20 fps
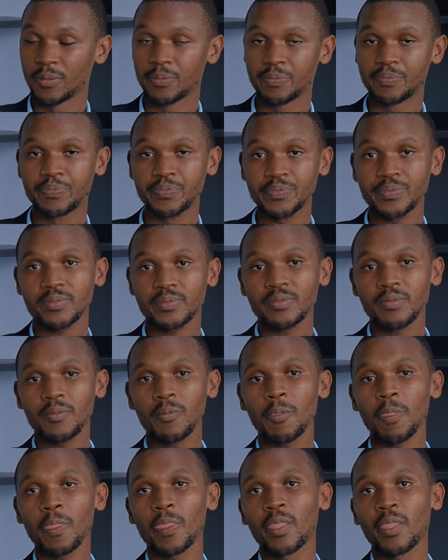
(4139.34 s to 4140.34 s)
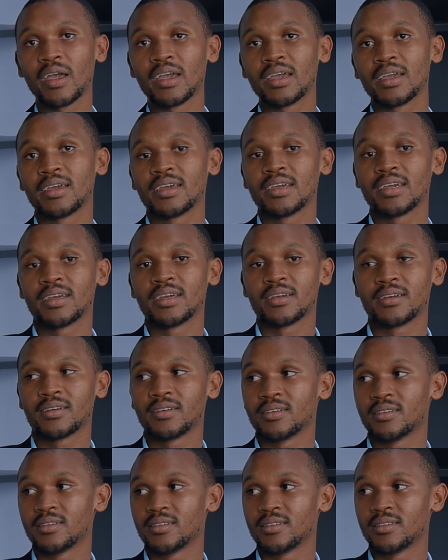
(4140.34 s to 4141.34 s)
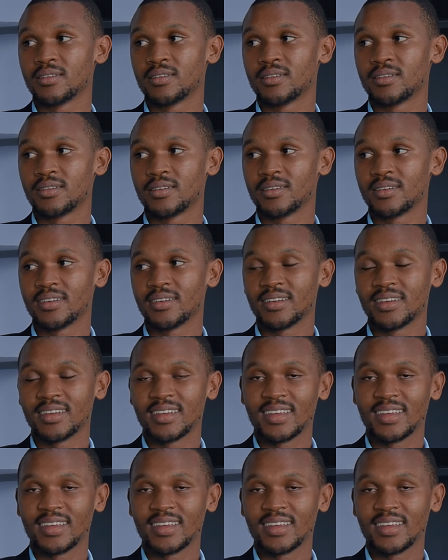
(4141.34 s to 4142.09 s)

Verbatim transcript: Yeah. I hope you heard that. Mm -hmm.